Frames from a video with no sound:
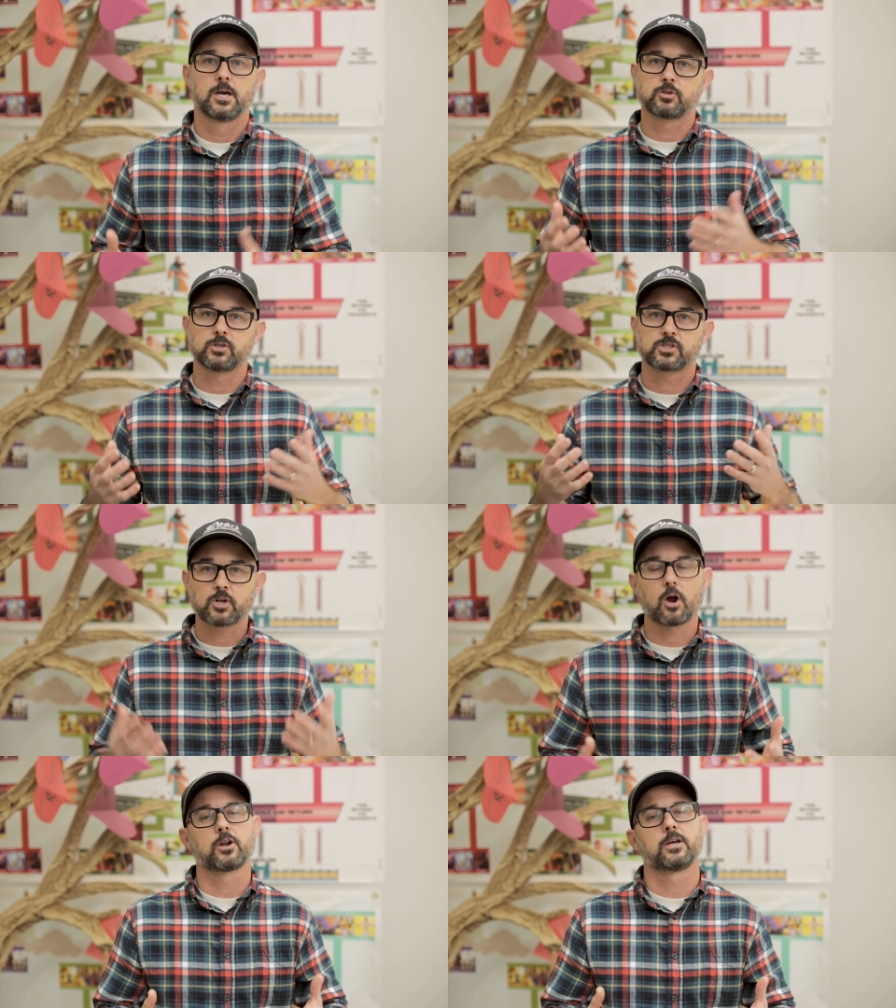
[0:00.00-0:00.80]
So He
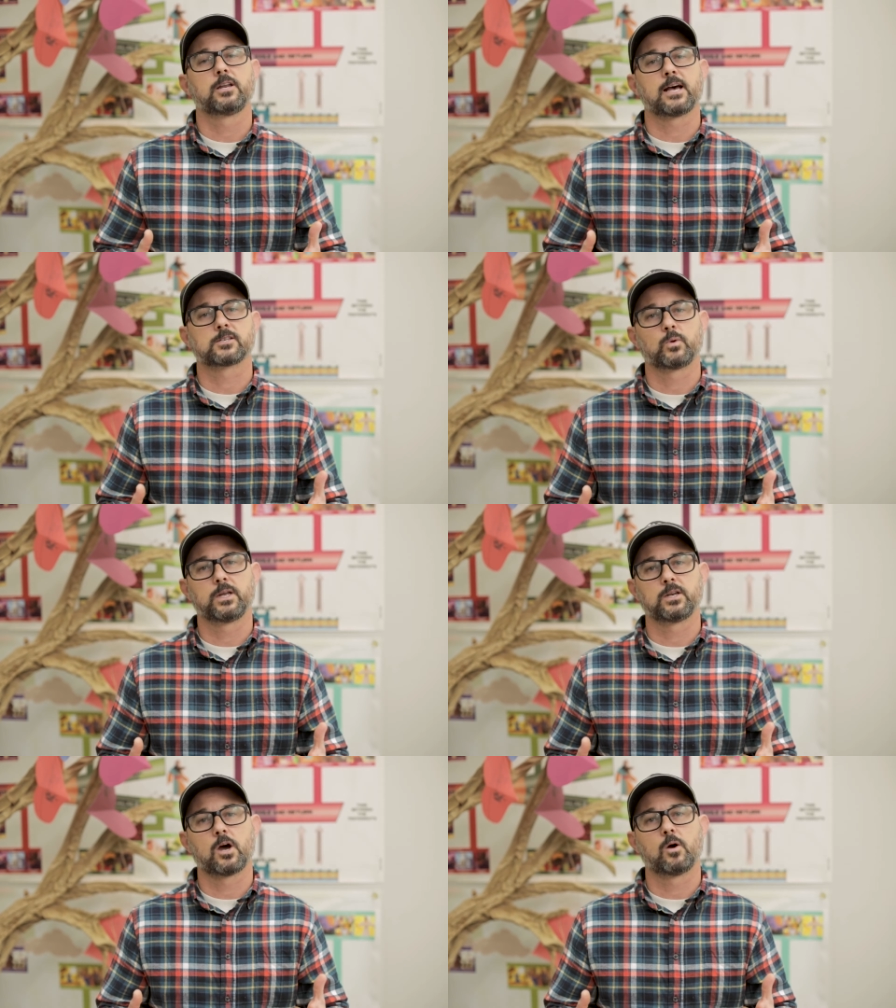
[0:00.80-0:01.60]
started, as
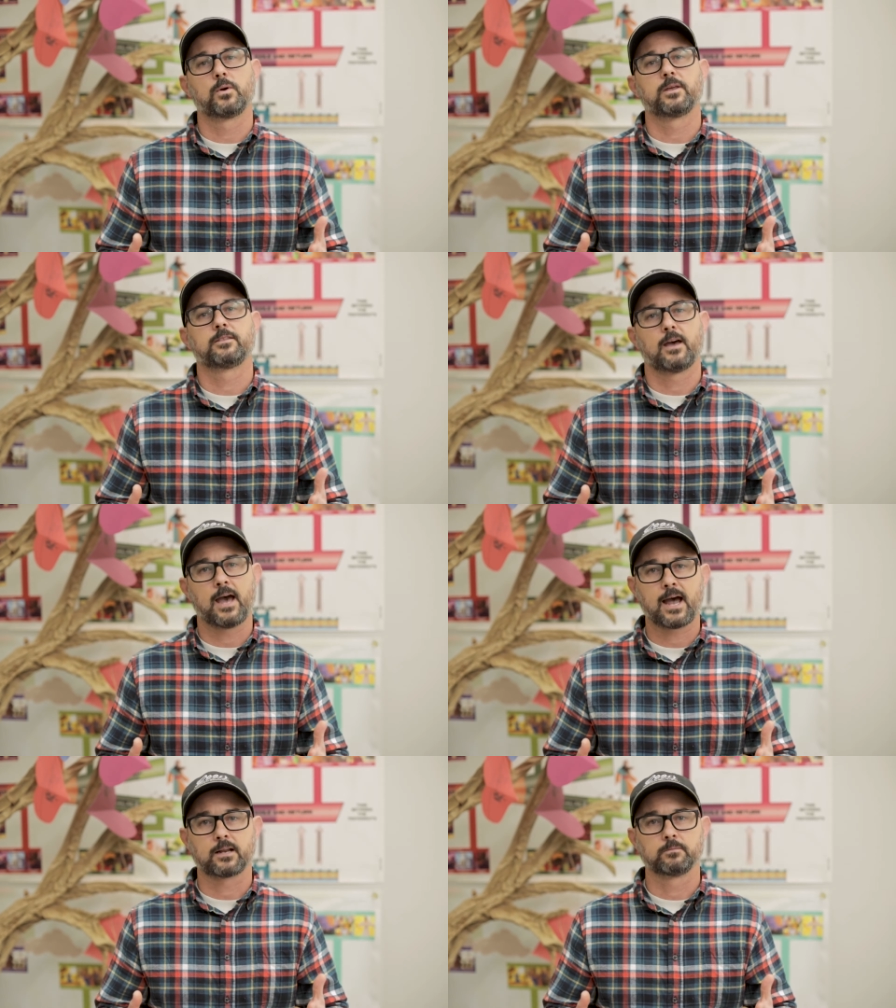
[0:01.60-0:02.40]
we know, with
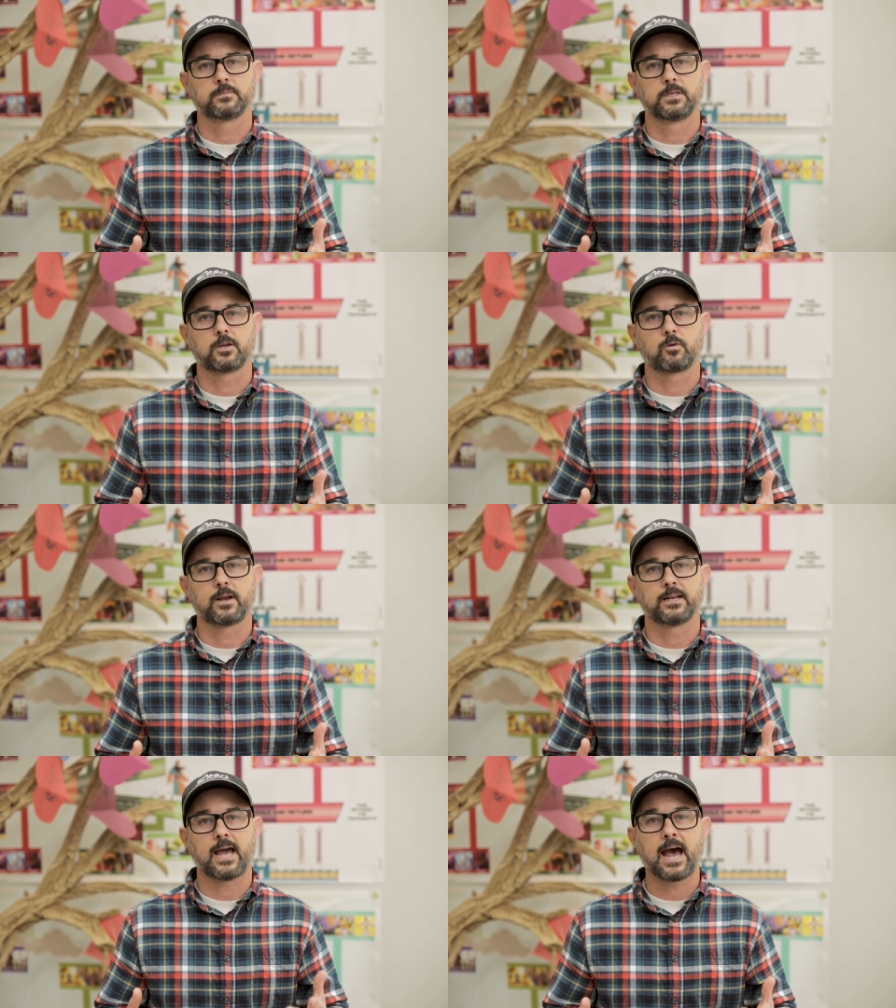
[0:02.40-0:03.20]
Adam
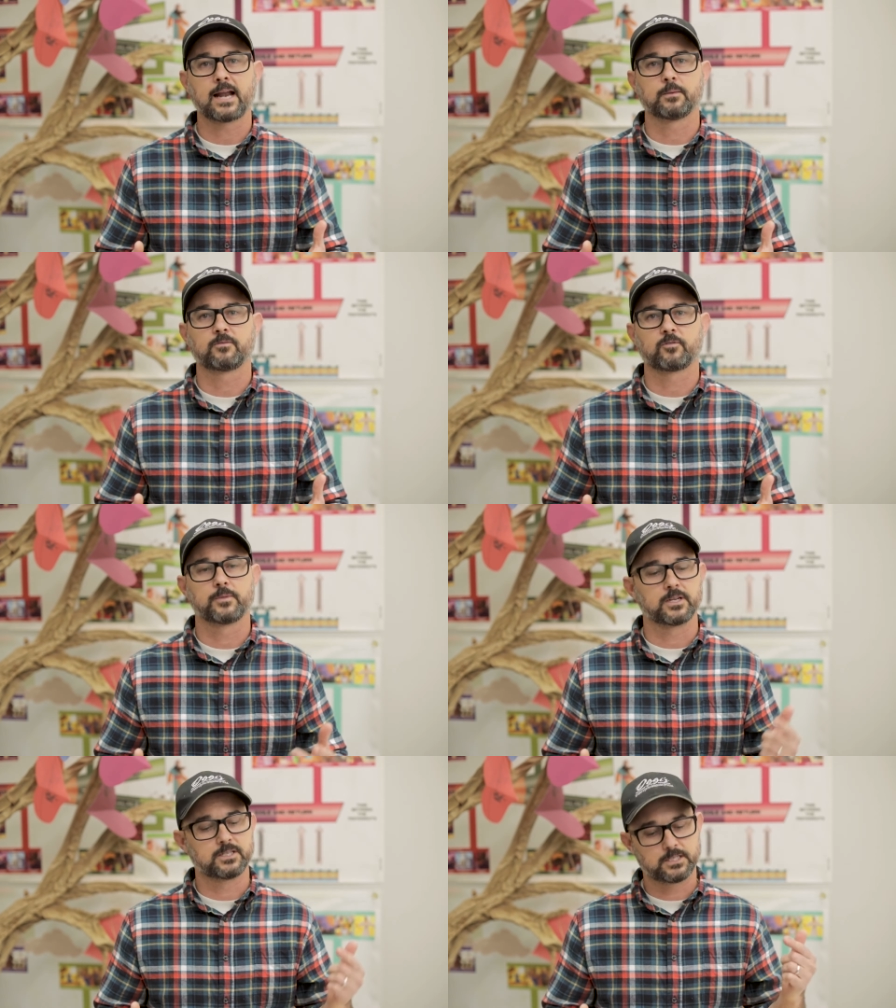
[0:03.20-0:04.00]
created Adam from
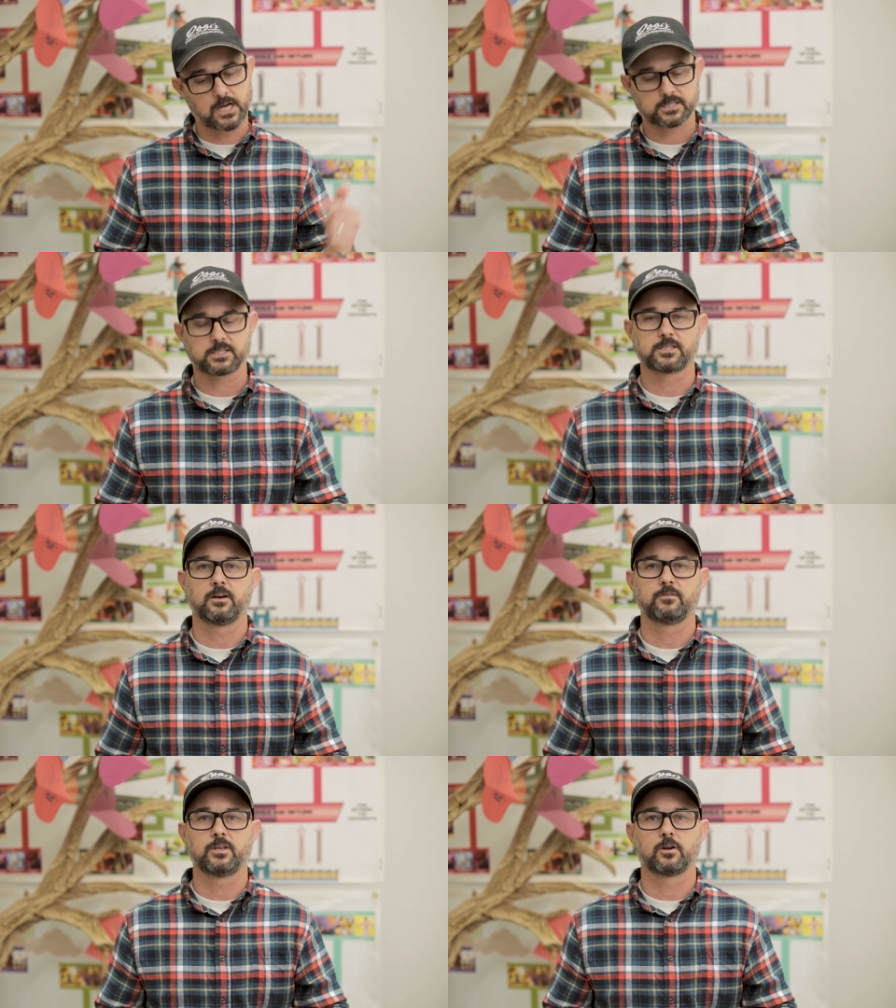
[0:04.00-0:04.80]
the dust
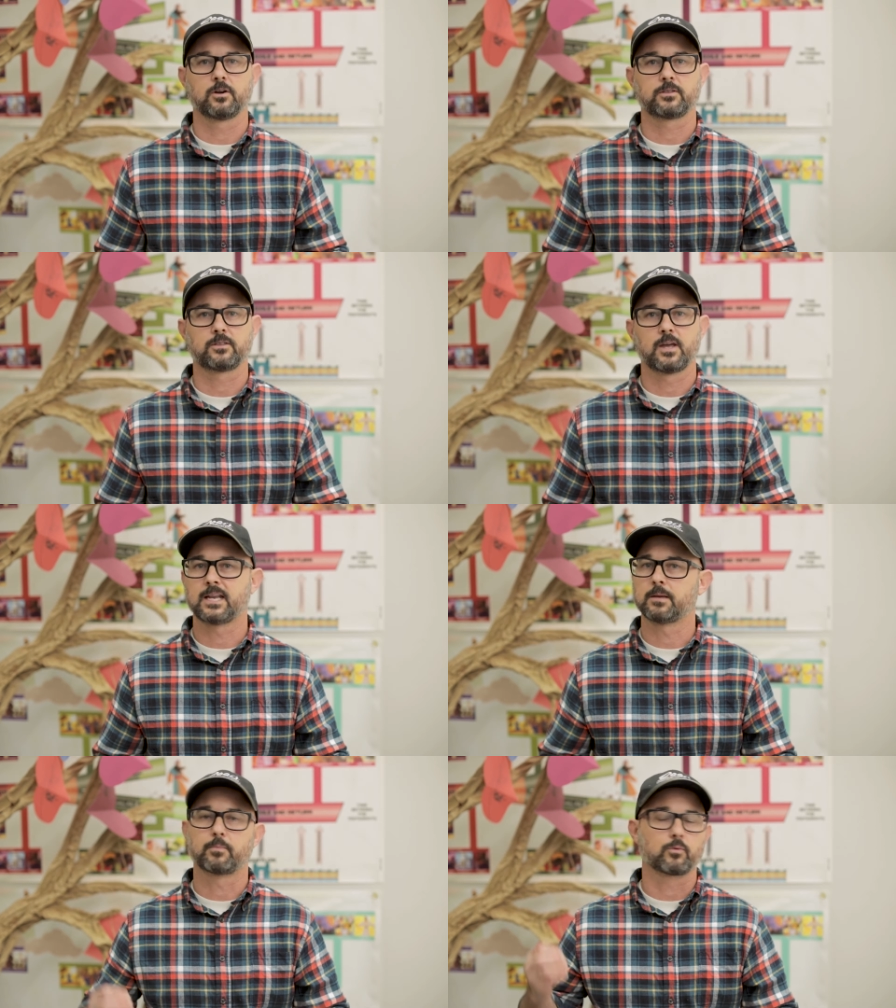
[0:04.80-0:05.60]
of the earth
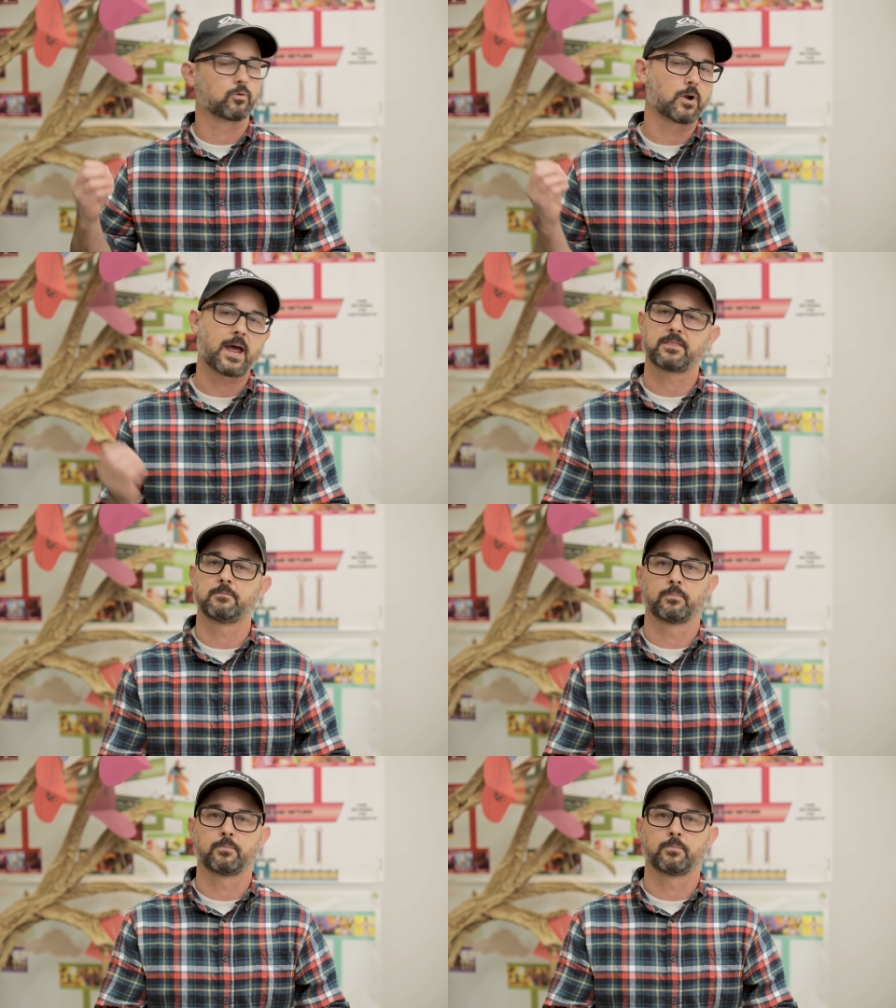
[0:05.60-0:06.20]
and he breath,